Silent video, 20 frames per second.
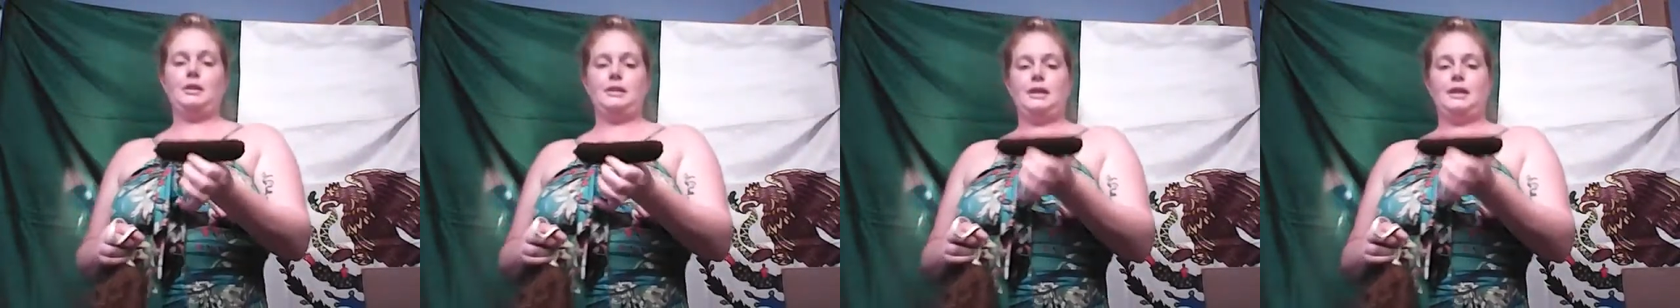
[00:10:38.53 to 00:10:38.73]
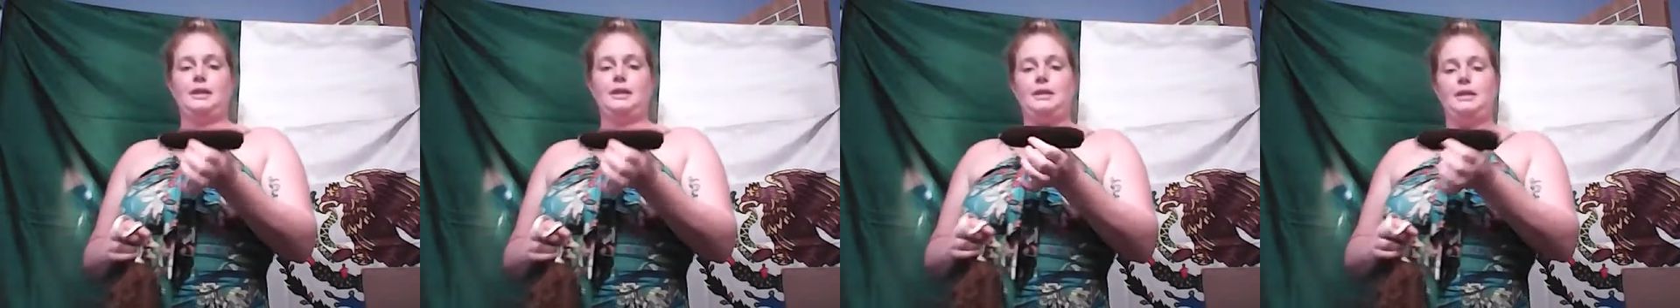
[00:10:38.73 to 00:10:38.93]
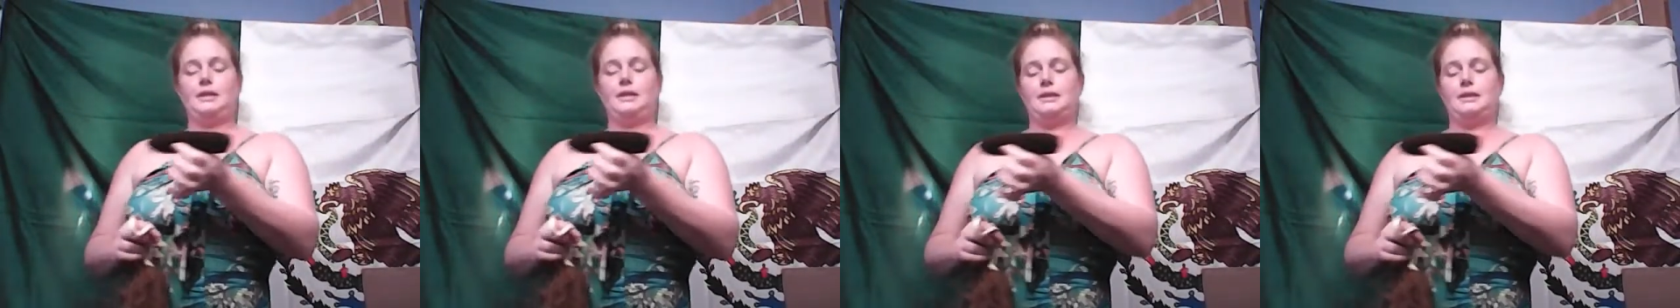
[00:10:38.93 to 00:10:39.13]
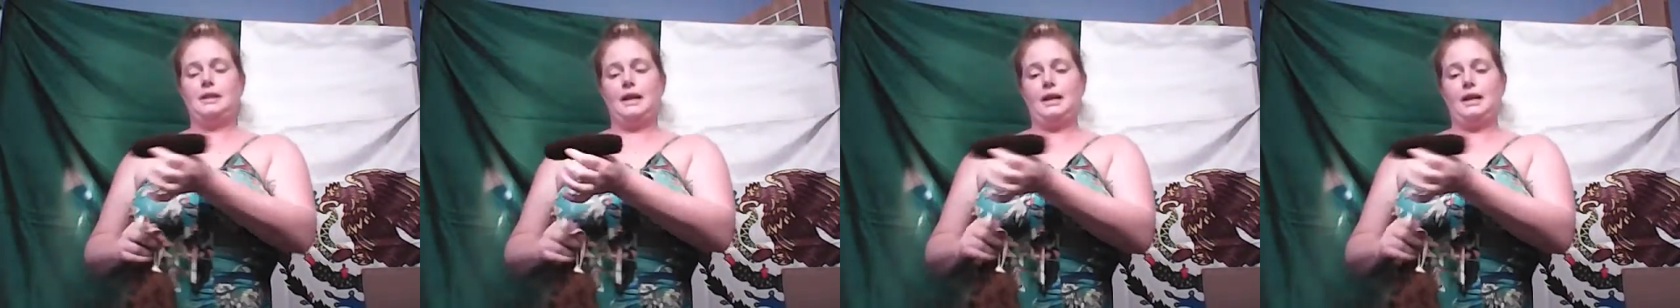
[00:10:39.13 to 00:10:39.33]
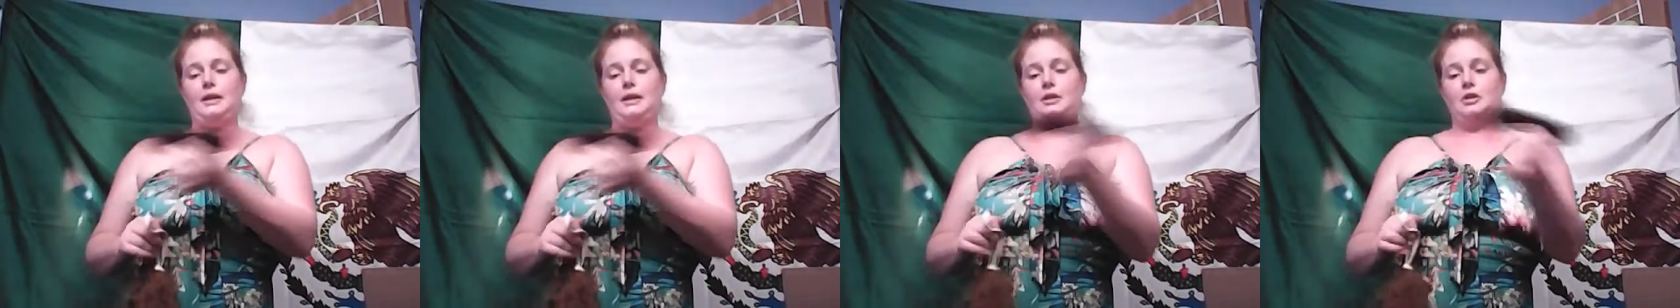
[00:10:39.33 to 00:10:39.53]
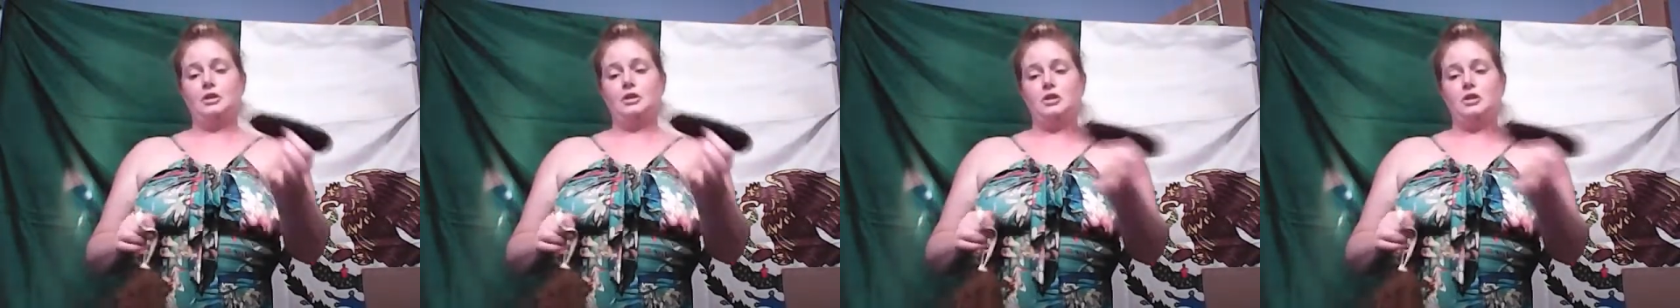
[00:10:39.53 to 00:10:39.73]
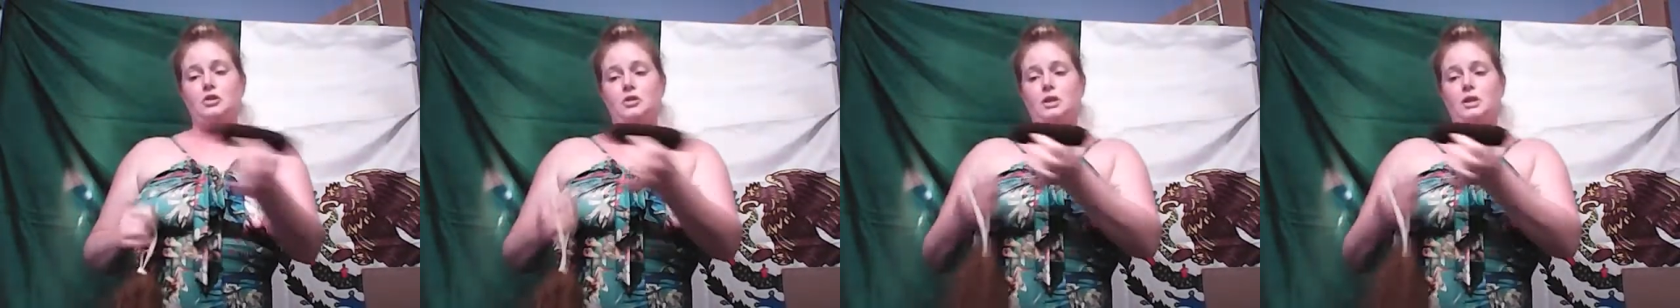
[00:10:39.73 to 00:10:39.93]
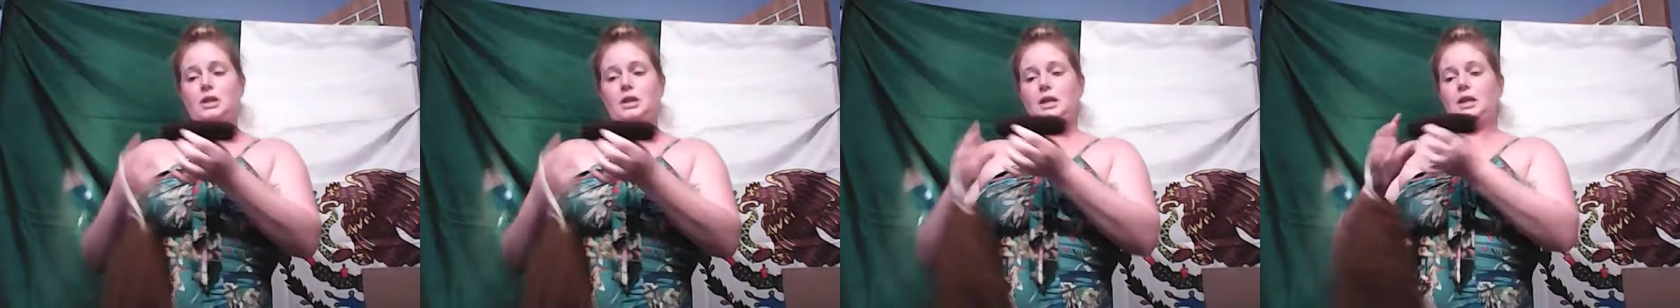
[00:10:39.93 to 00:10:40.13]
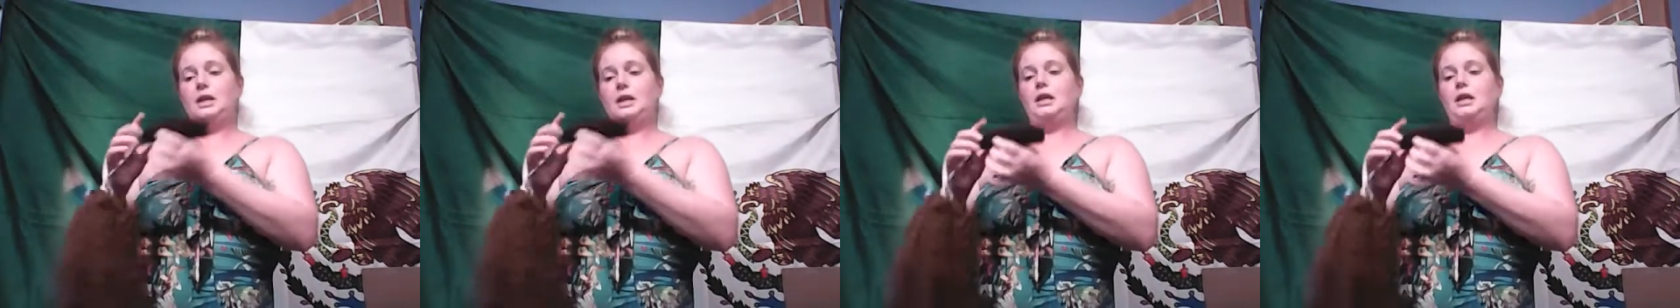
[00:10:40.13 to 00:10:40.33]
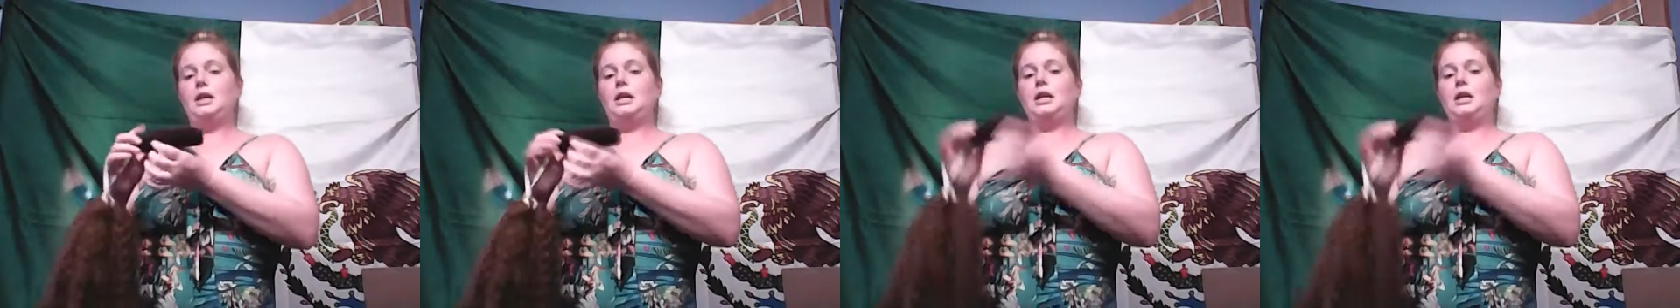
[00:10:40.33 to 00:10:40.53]
at the Dollar Tree.
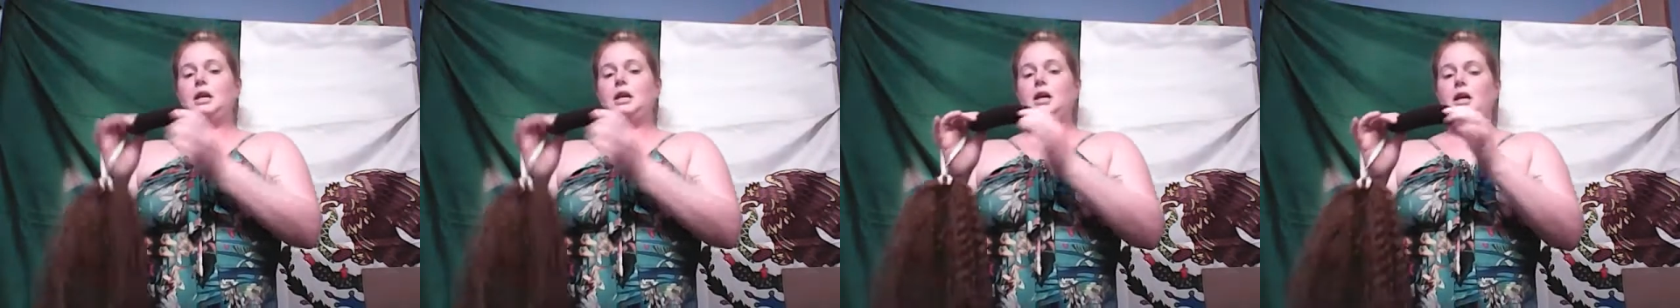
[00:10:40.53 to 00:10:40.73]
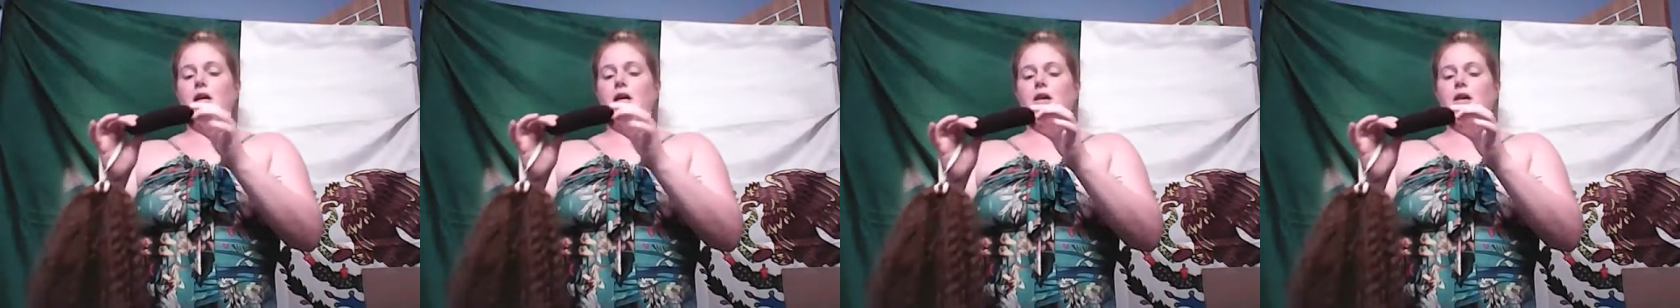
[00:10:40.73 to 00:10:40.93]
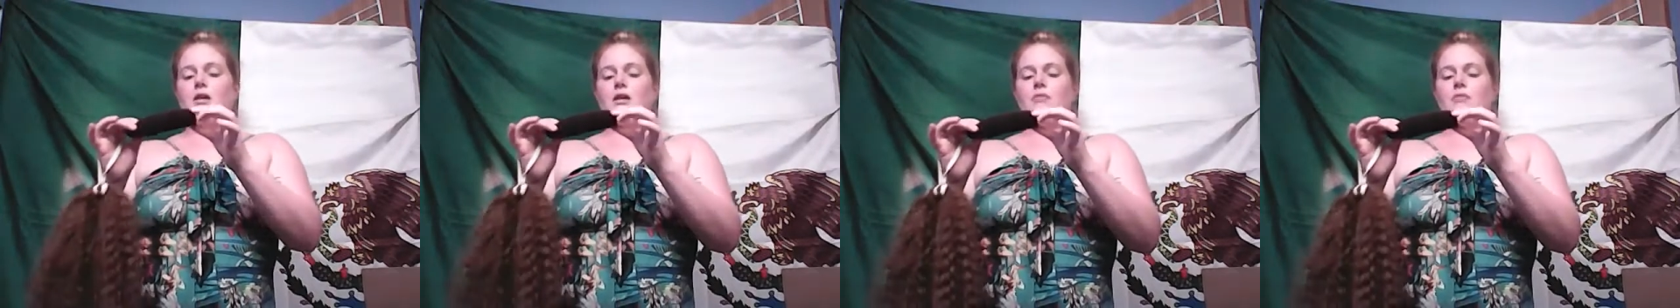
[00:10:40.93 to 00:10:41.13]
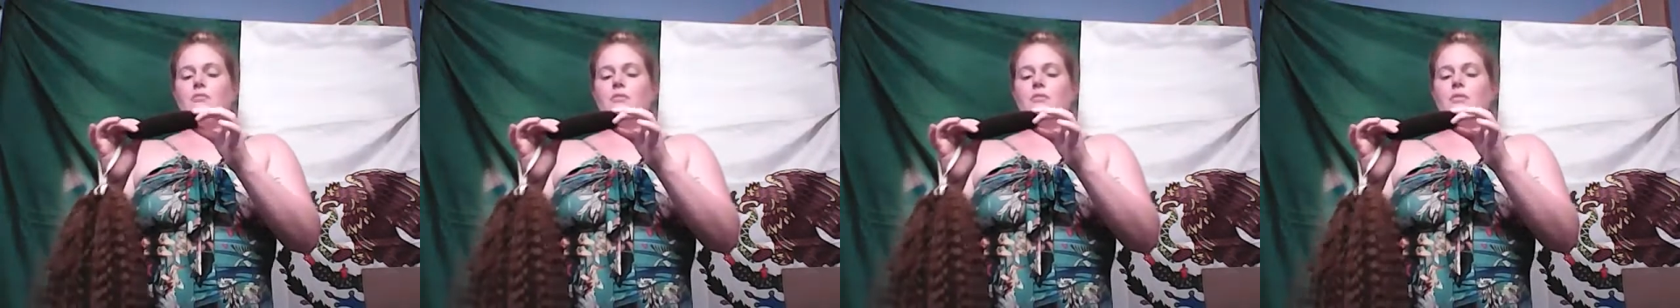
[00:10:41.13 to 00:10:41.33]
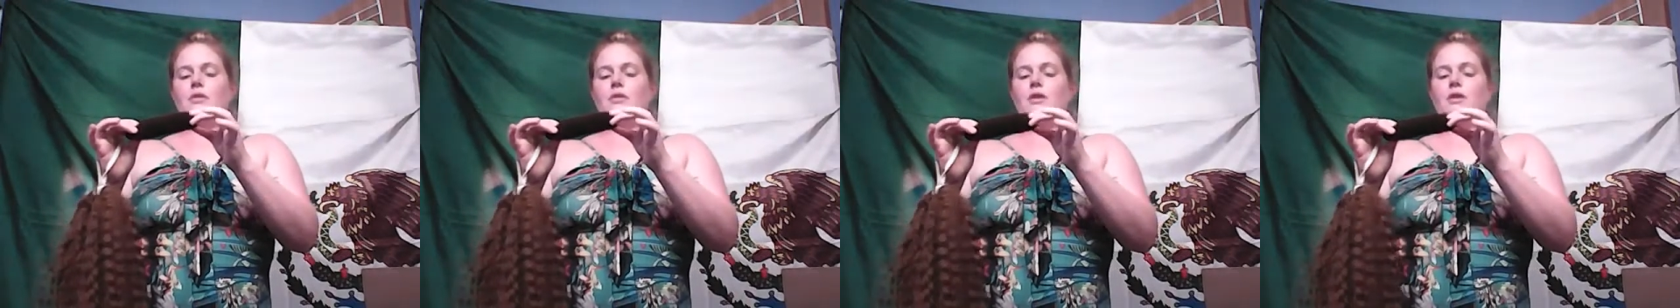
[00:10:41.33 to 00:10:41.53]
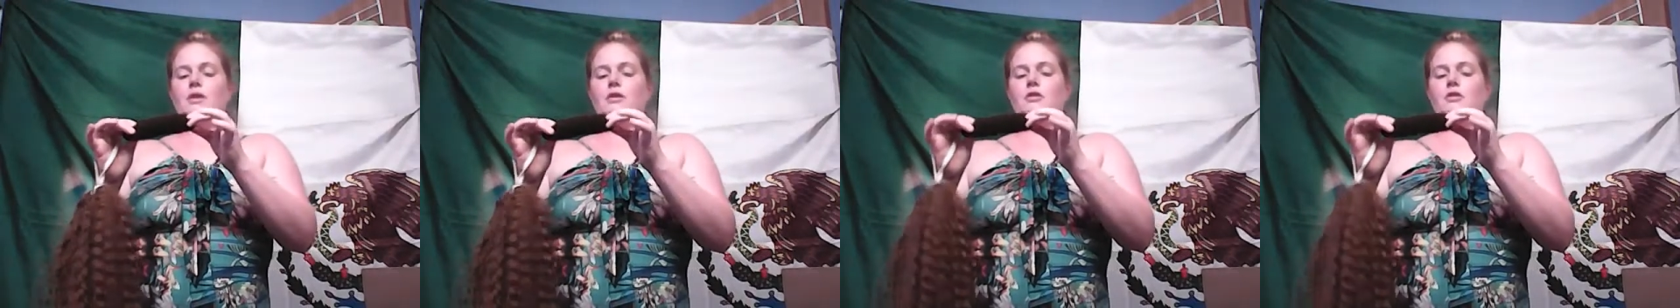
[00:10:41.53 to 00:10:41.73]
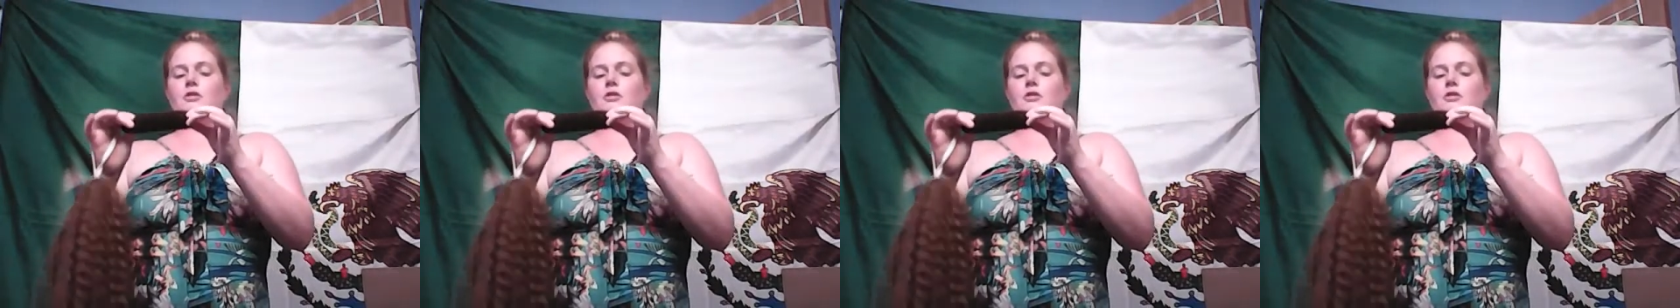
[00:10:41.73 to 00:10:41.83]
You